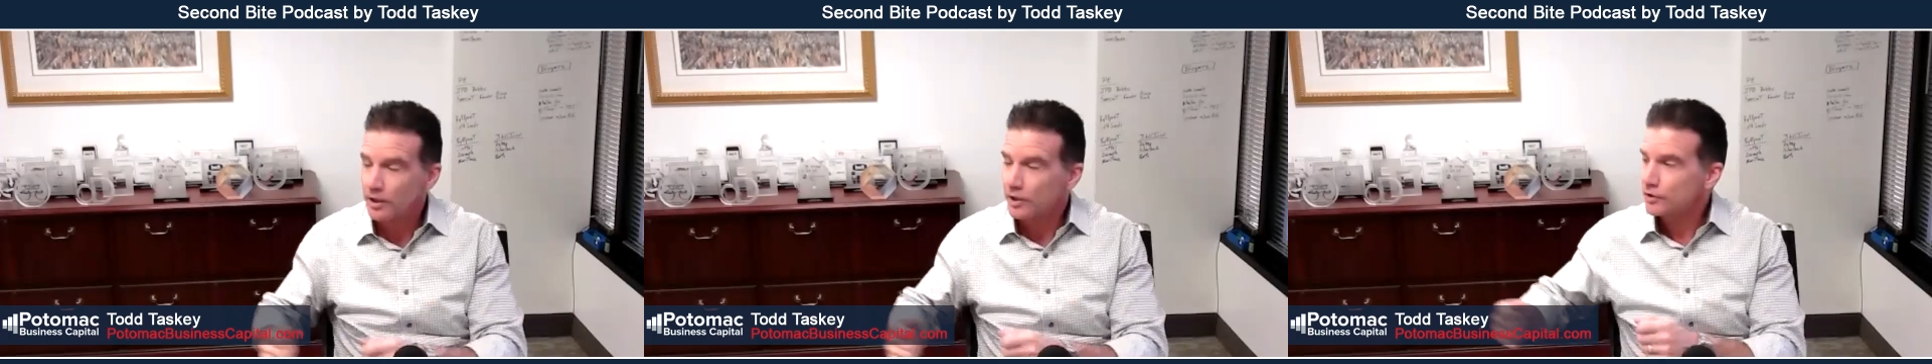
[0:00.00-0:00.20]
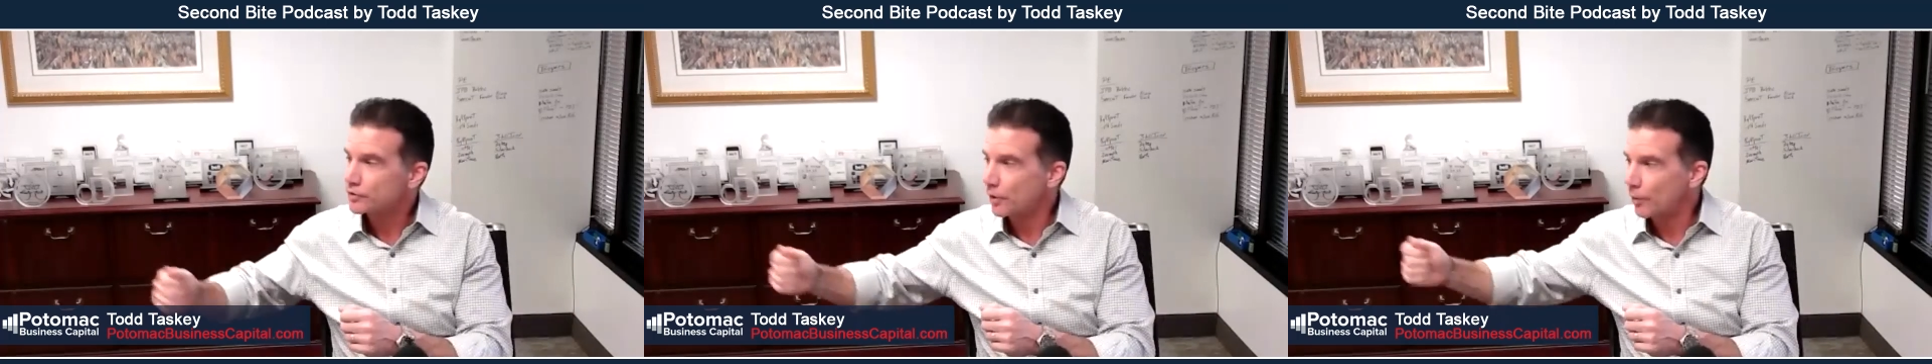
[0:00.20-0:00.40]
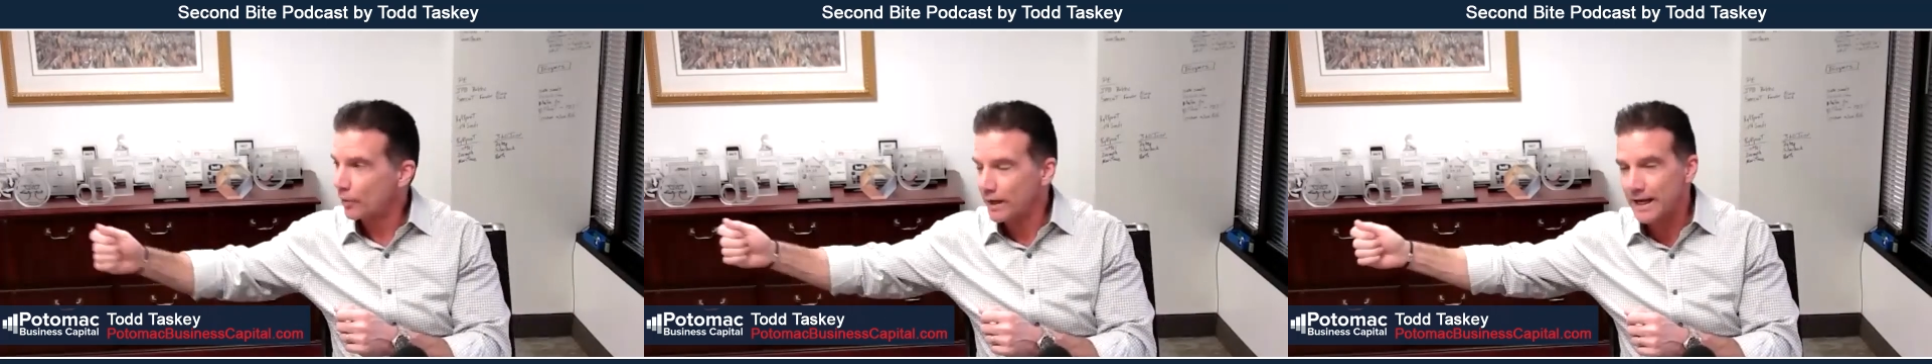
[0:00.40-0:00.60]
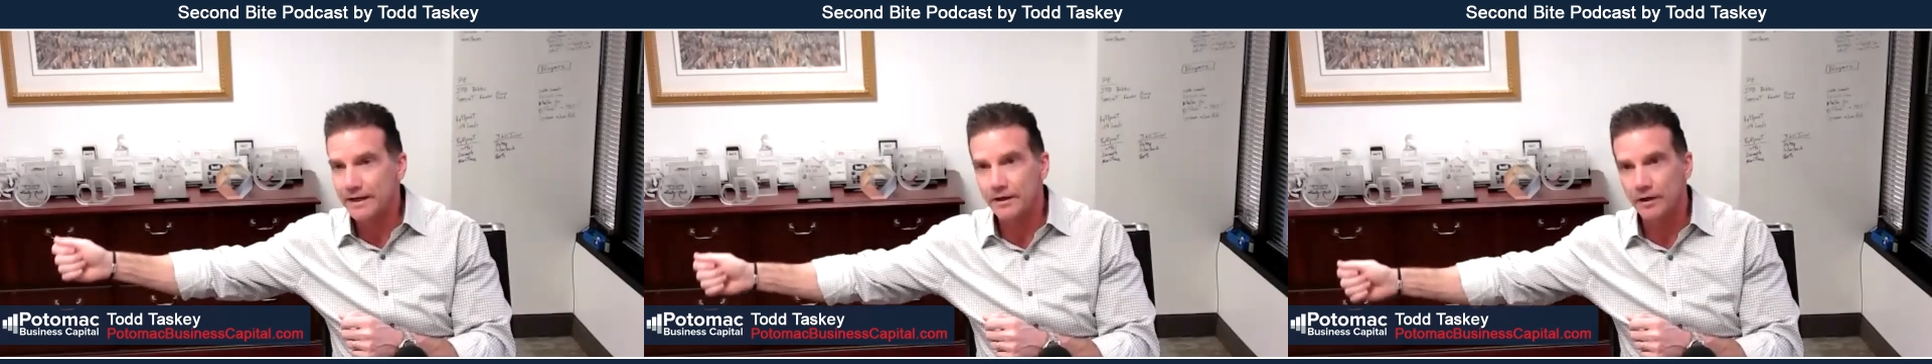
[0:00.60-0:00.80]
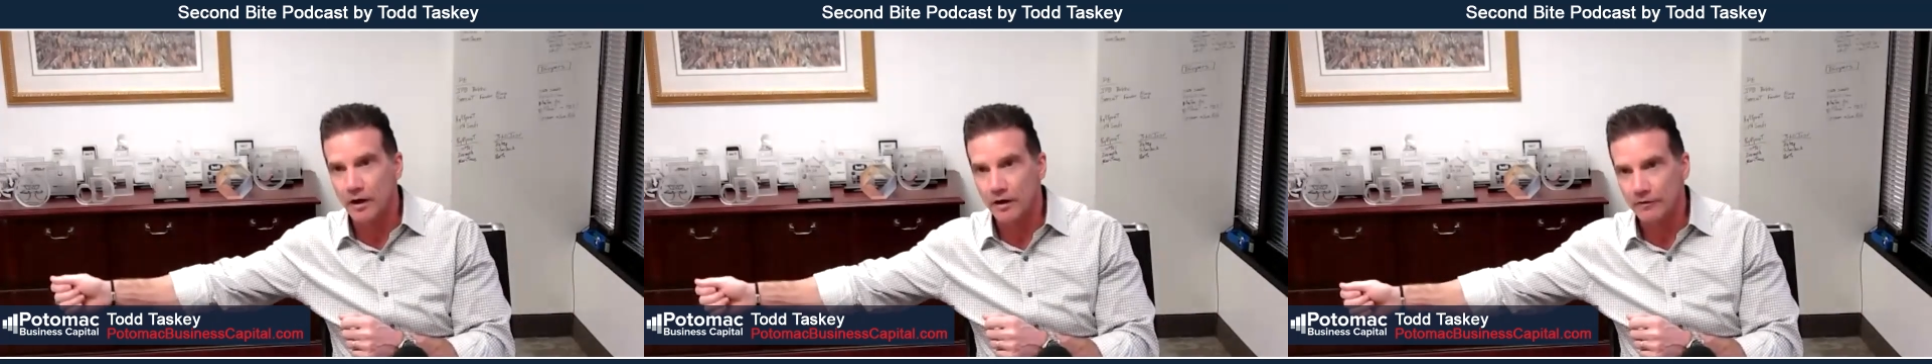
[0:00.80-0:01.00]
so we're
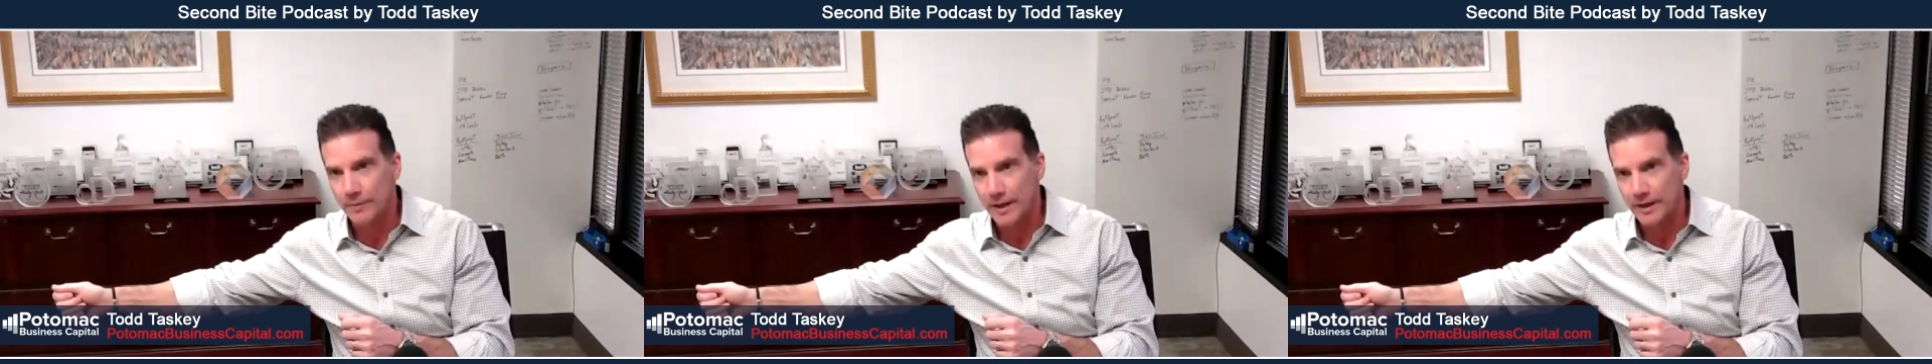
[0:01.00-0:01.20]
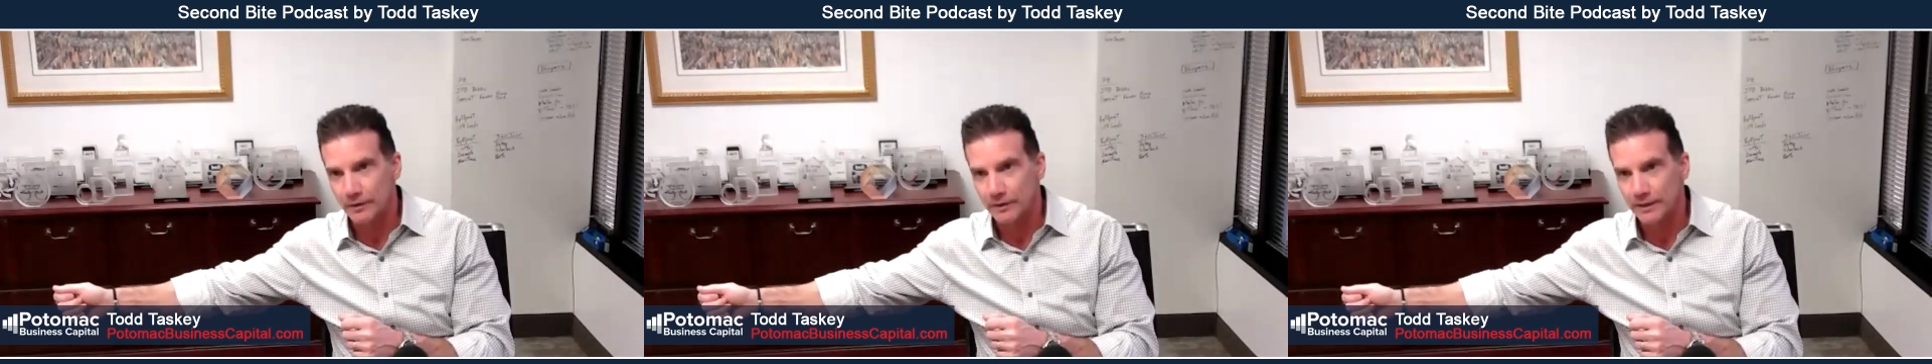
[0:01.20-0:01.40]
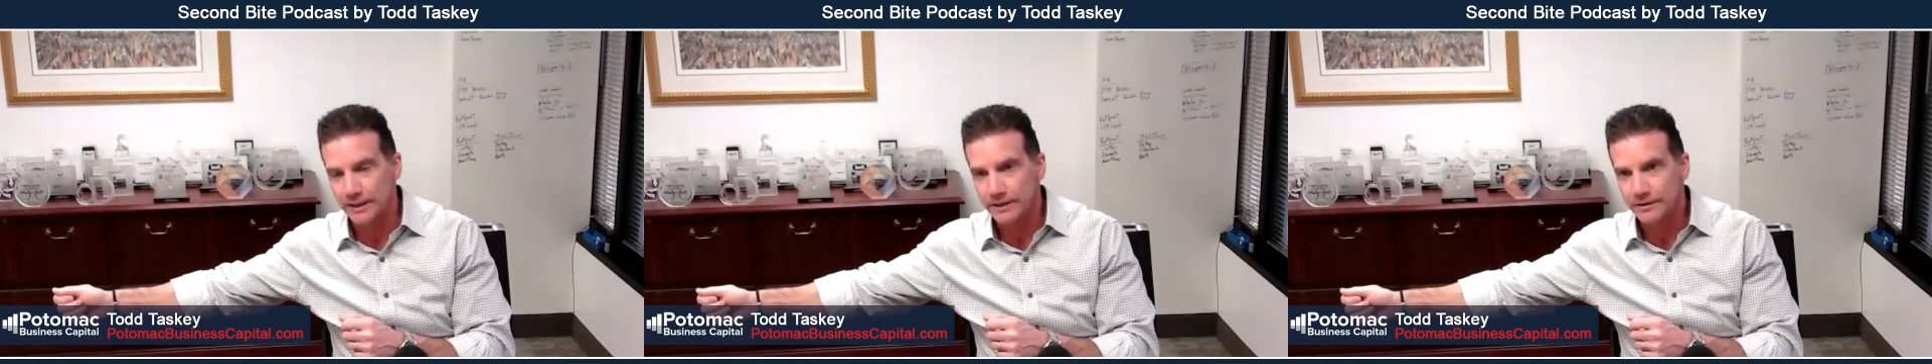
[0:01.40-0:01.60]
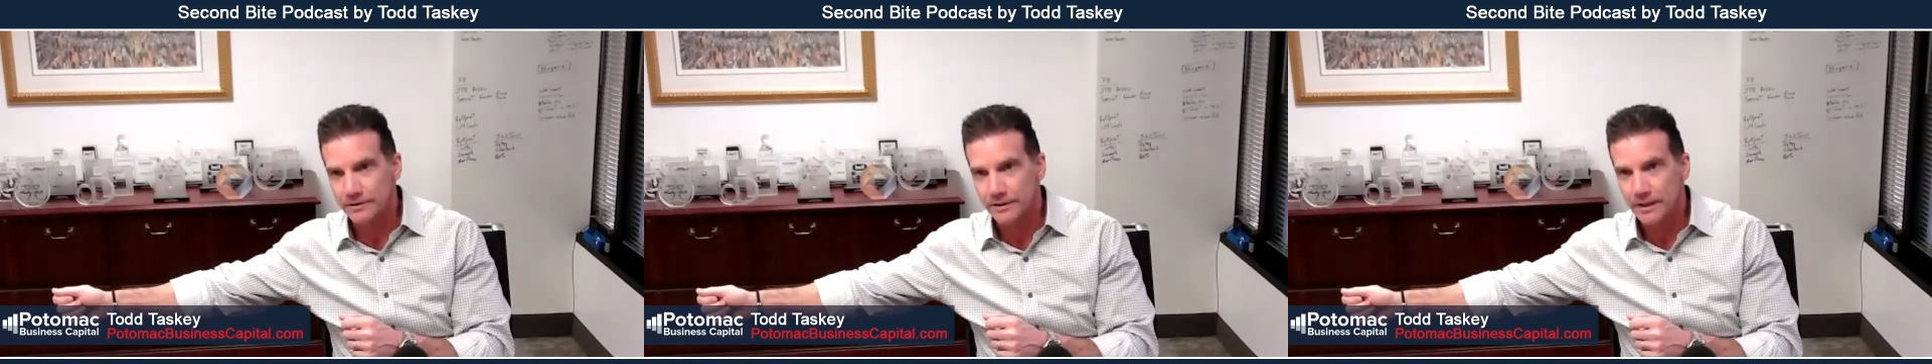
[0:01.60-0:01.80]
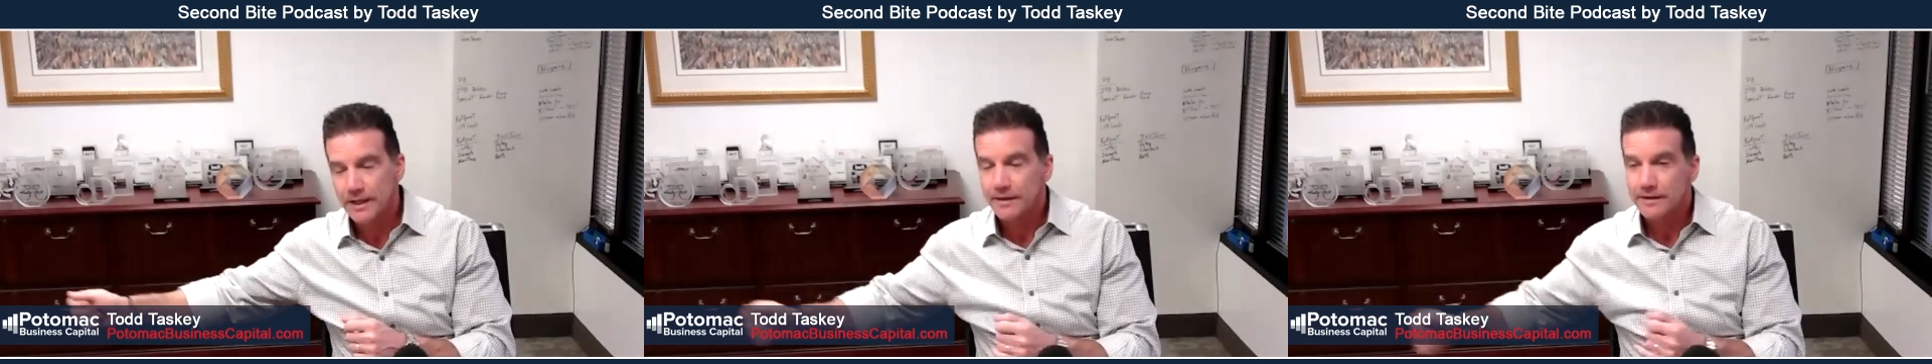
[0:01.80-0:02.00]
handing off better leads.